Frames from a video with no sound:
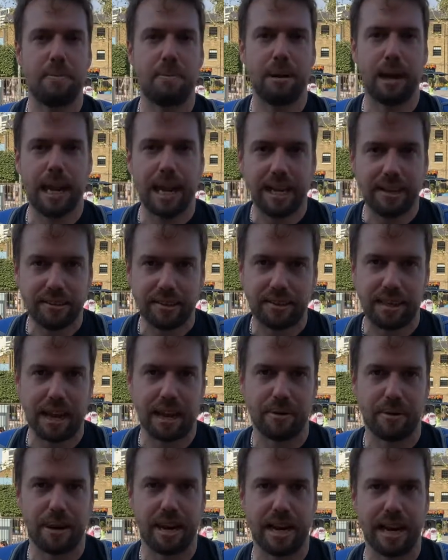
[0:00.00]
place
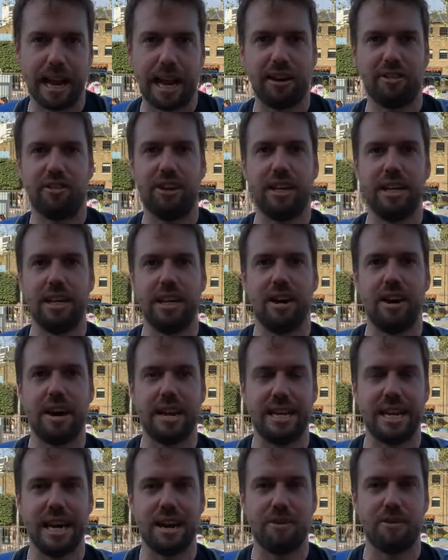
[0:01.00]
theory and actually the
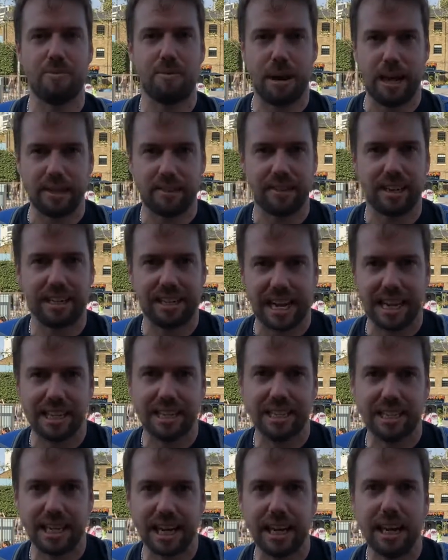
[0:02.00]
idea of place
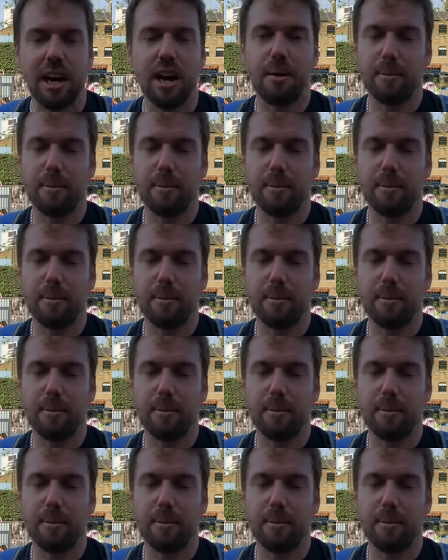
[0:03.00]
identity.